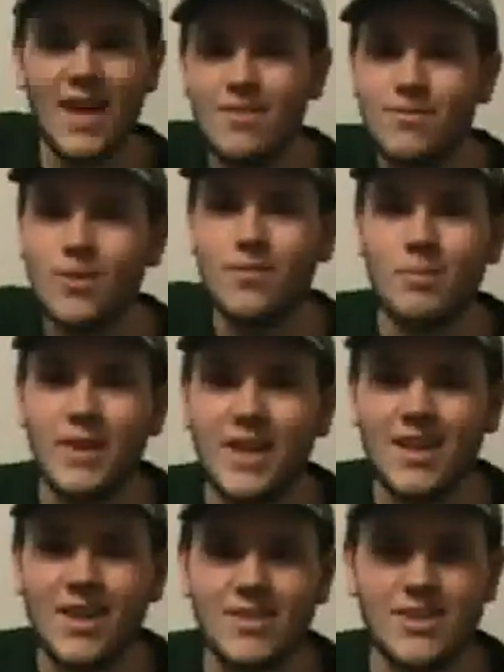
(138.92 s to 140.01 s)
thankful for
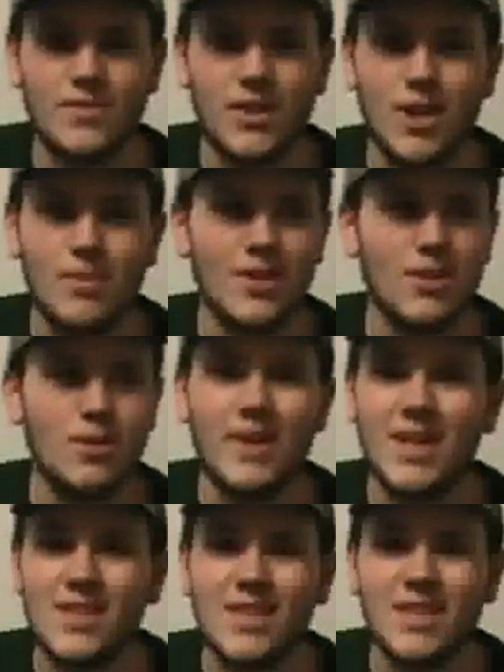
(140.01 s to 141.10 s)
being on this farm that'll
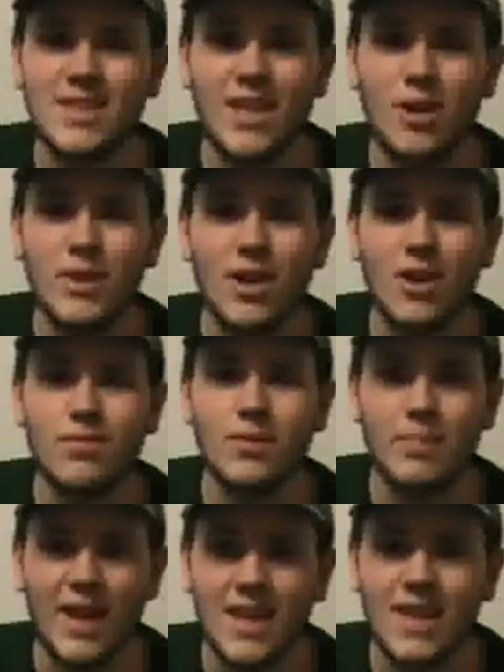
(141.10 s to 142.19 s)
eventually sell me off for
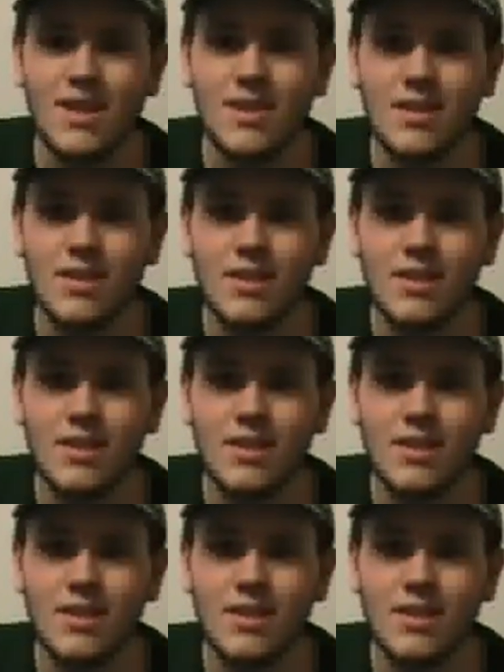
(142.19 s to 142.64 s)
bacon.